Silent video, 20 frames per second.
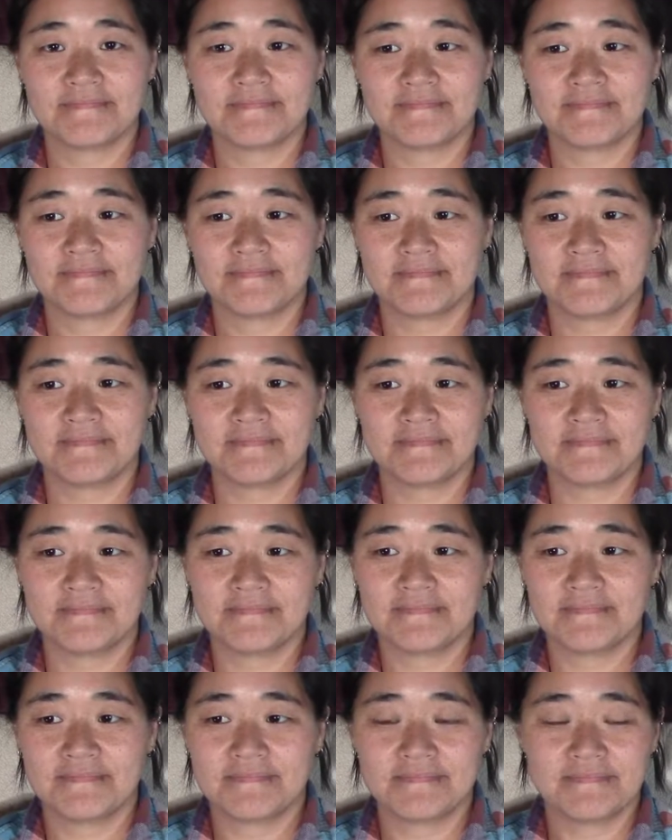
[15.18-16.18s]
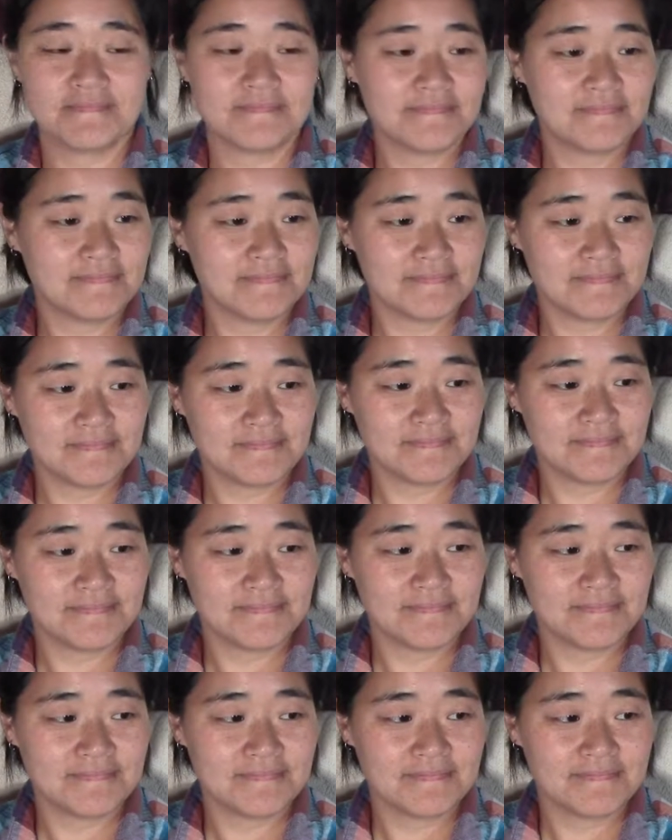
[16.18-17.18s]

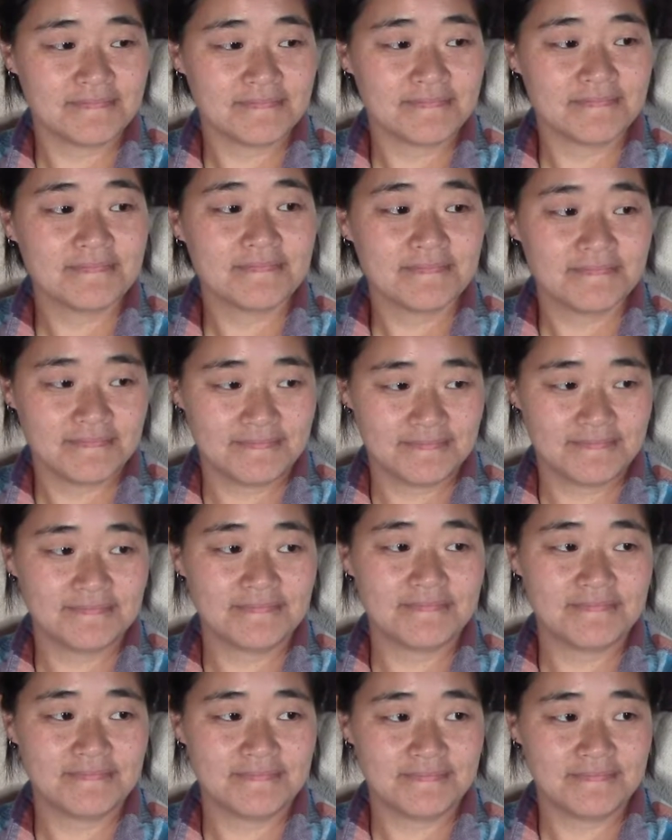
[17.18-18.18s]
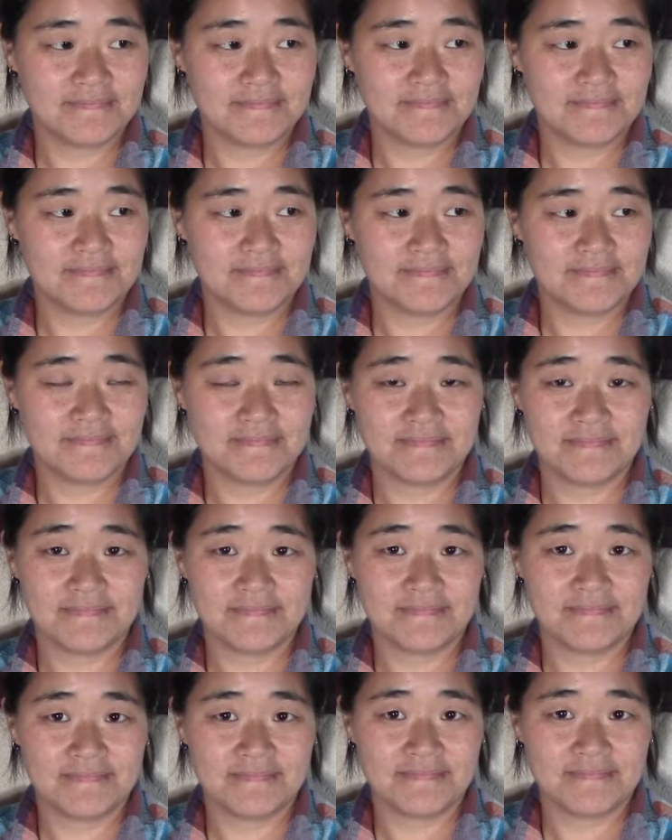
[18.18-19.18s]

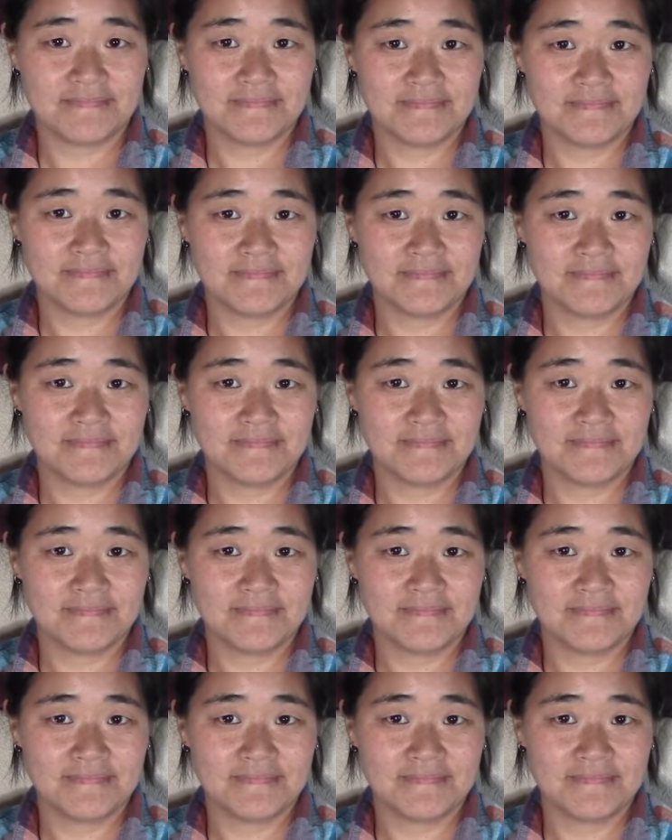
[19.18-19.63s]
No words are spoken by the person on screen.